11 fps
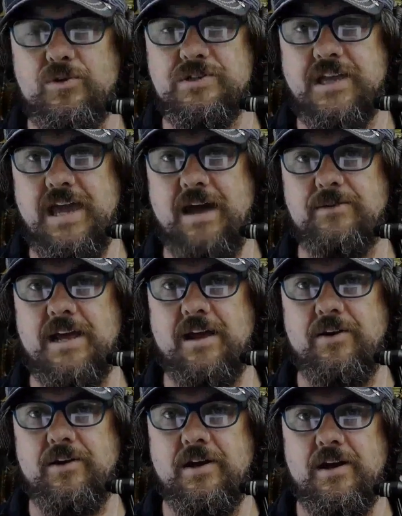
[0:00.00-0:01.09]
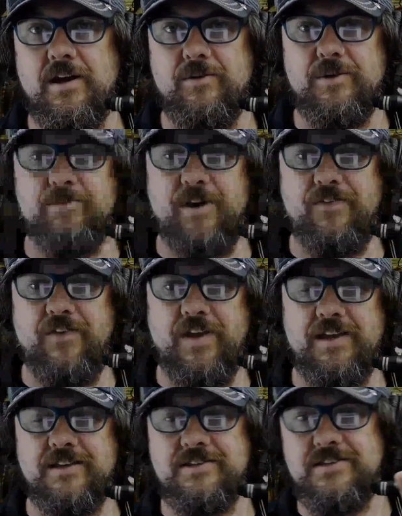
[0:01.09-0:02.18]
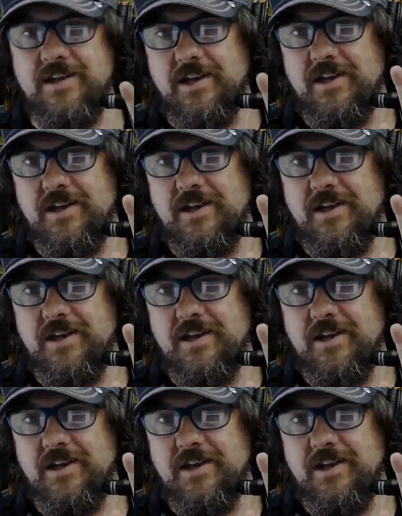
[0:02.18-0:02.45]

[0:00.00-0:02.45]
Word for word: a countdown with my fingers